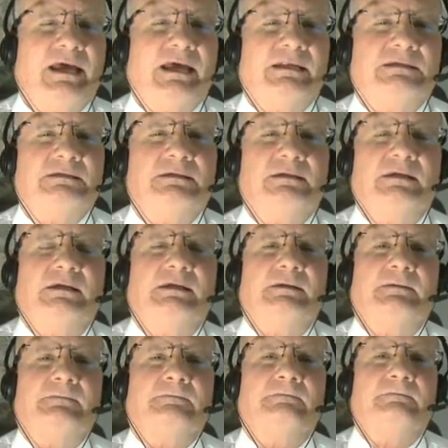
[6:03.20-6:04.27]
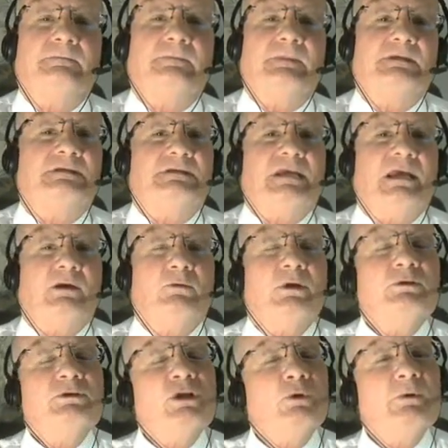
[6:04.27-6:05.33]
that say,
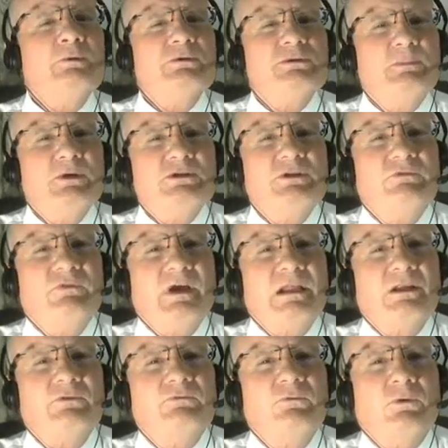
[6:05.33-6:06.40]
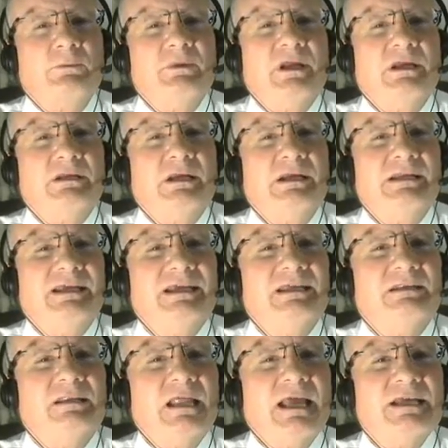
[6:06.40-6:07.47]
well, we were supposed to file our Form
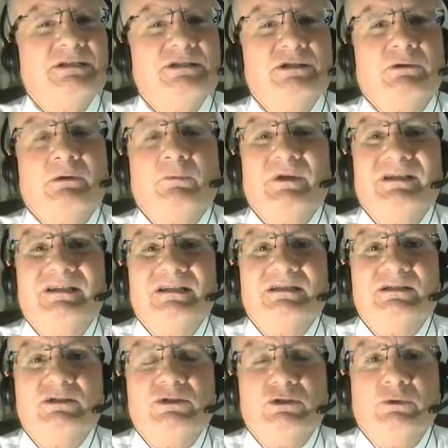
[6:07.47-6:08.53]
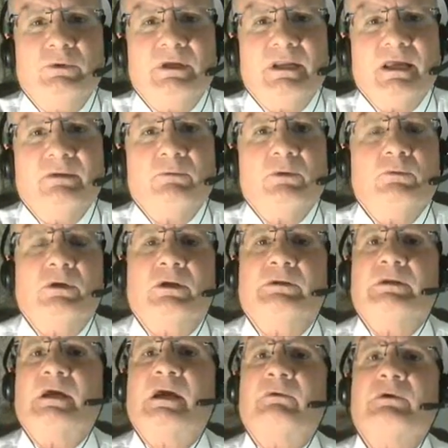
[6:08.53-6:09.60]
990N last year and we didn't do it, and we went
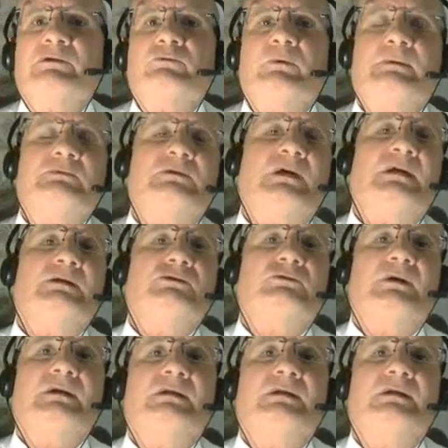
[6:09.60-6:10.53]
on the IRS website and